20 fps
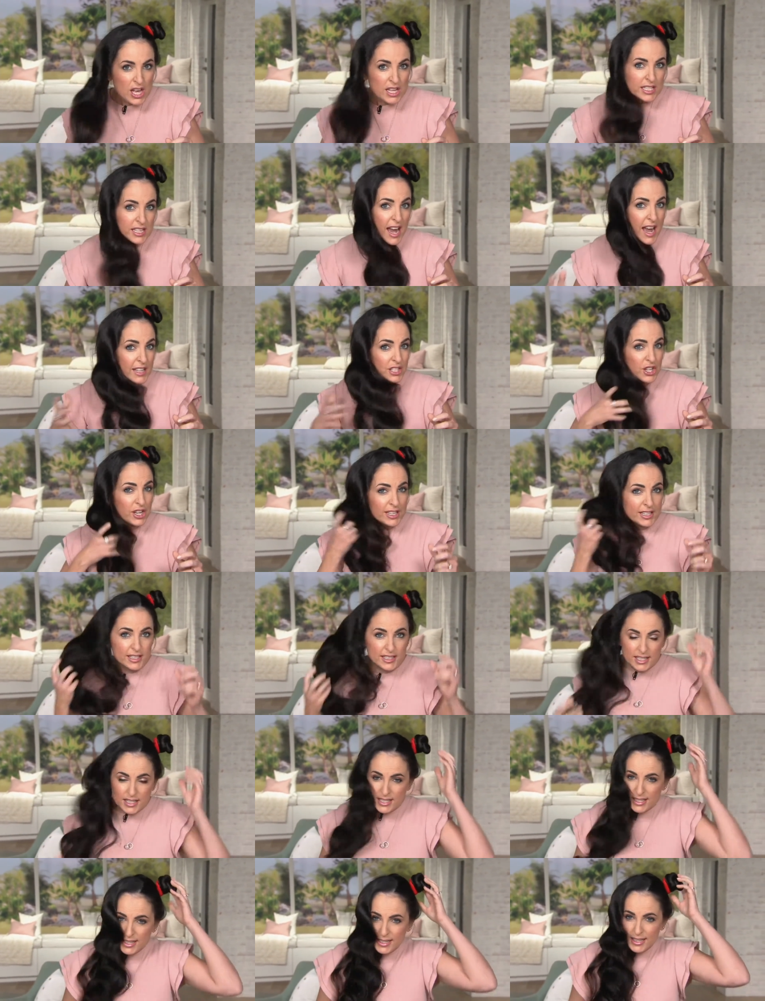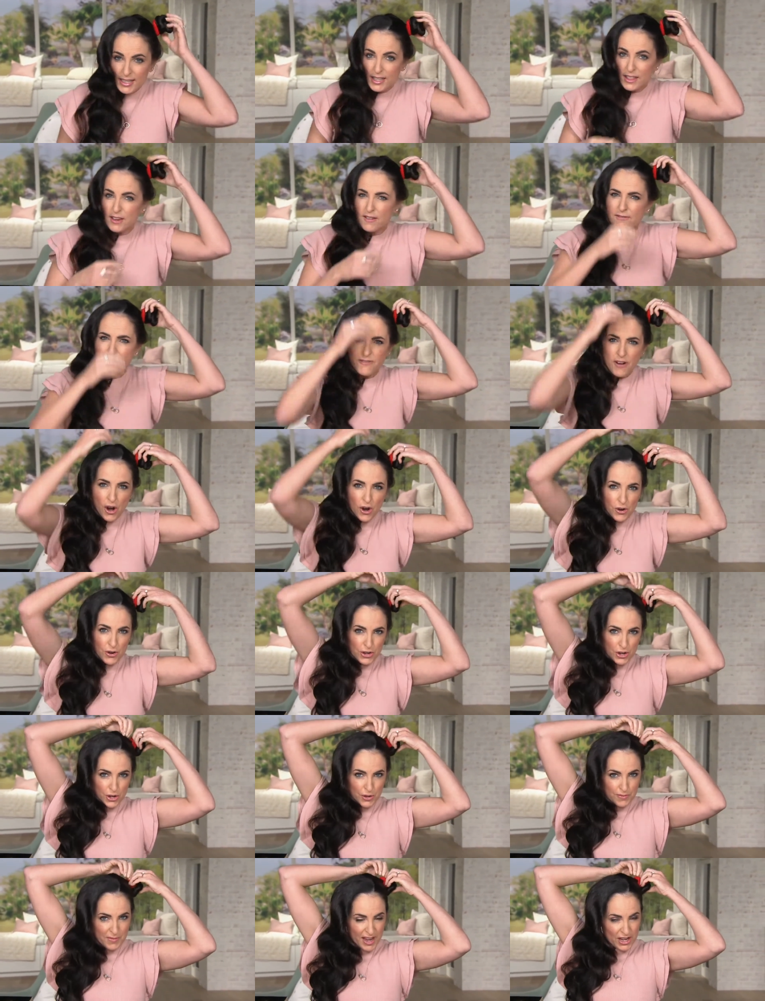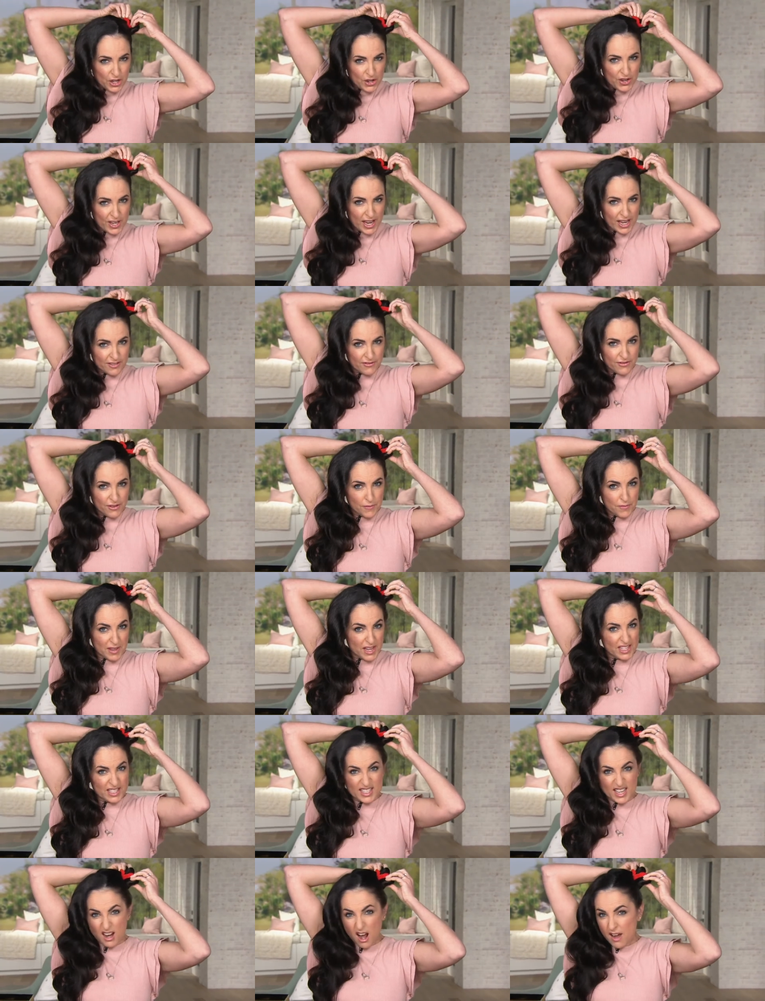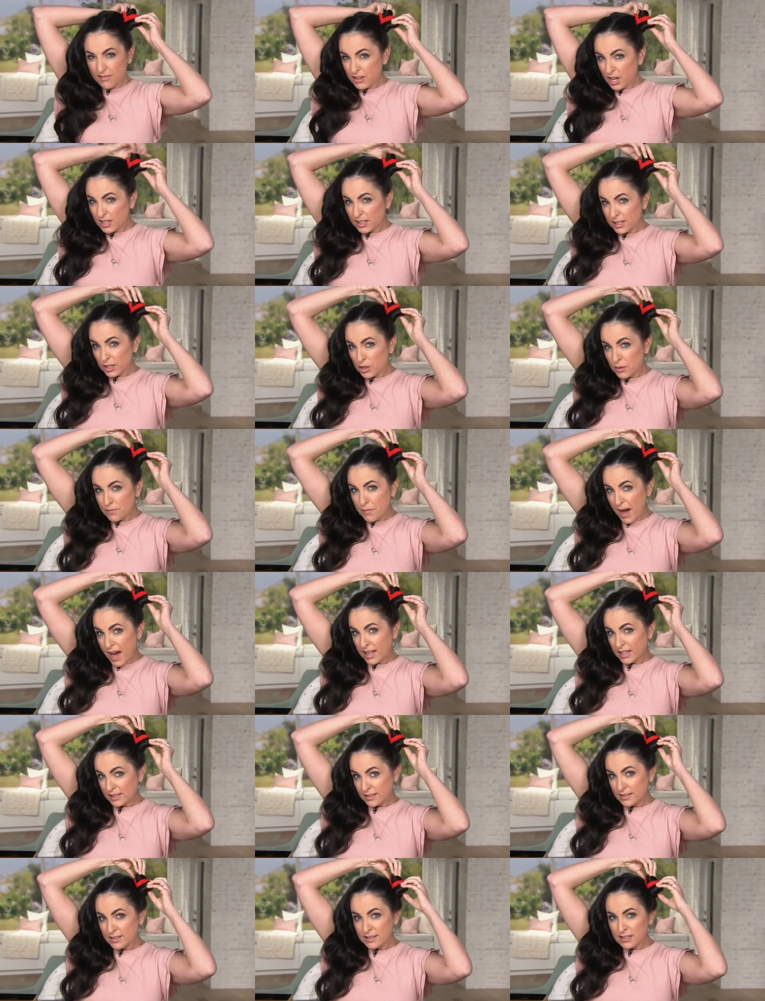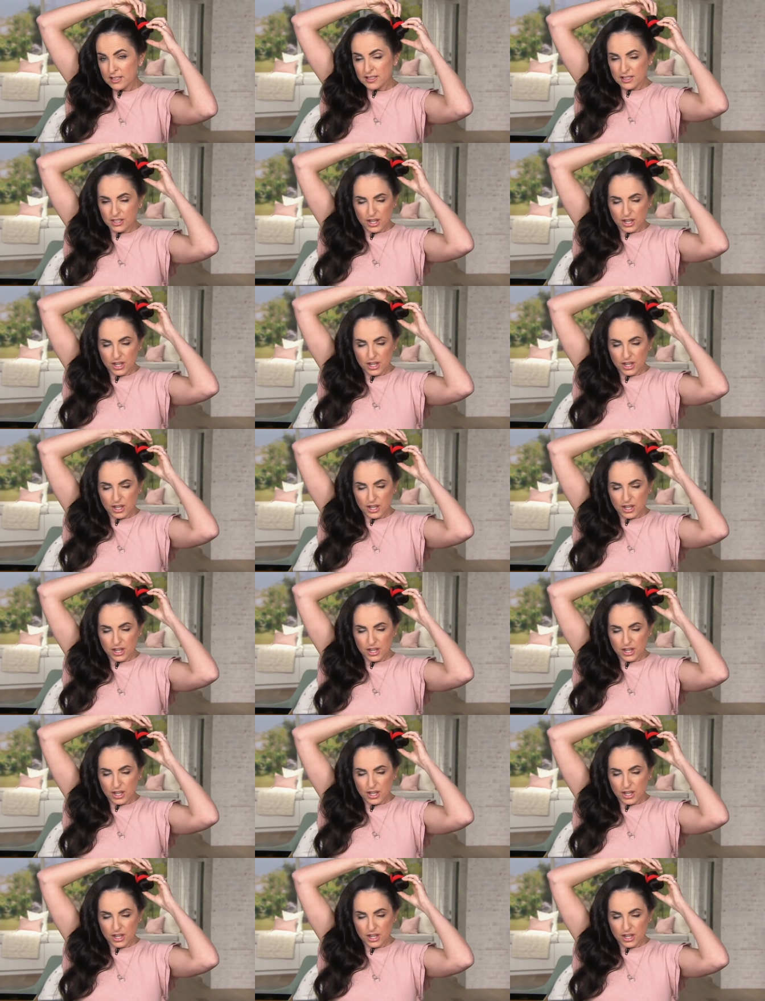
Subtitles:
So as you can see, the volume that you get from this, and I've got little buns.